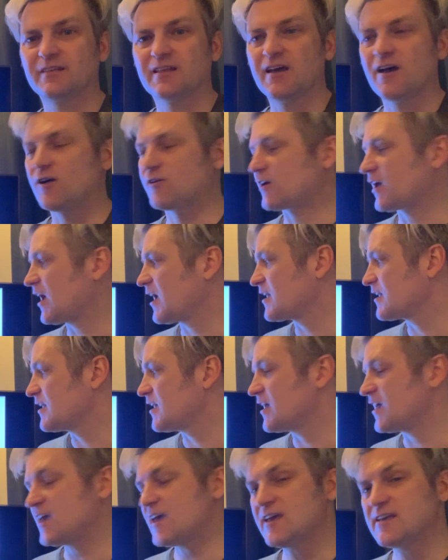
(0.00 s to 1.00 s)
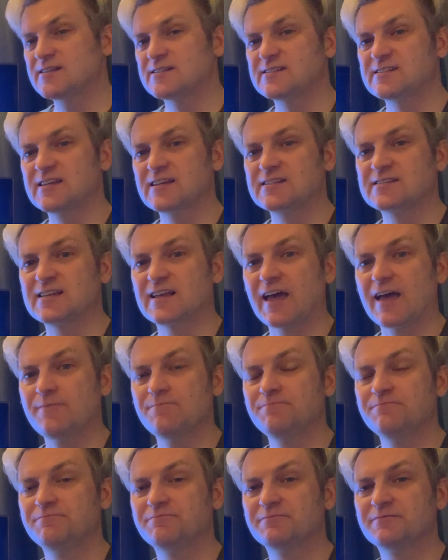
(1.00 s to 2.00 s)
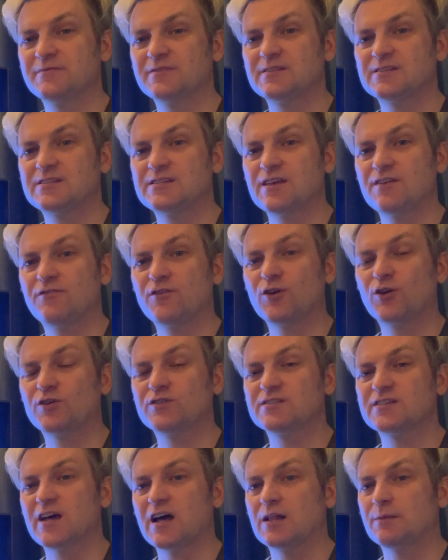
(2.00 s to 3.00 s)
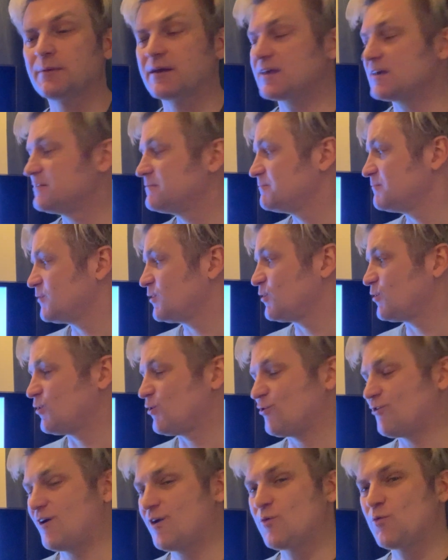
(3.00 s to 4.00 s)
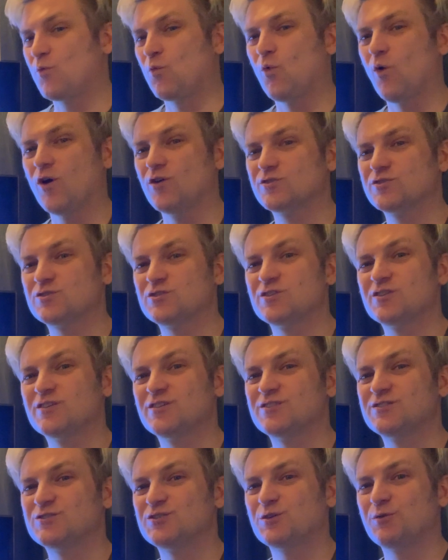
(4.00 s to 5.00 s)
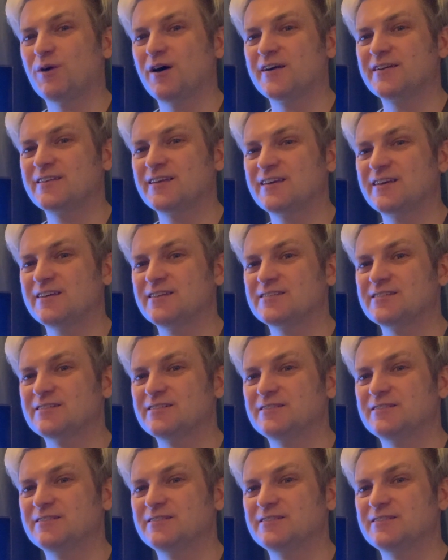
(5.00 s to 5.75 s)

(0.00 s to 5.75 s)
Okay, here's 6 again. See if you can tell me All right, what do I need?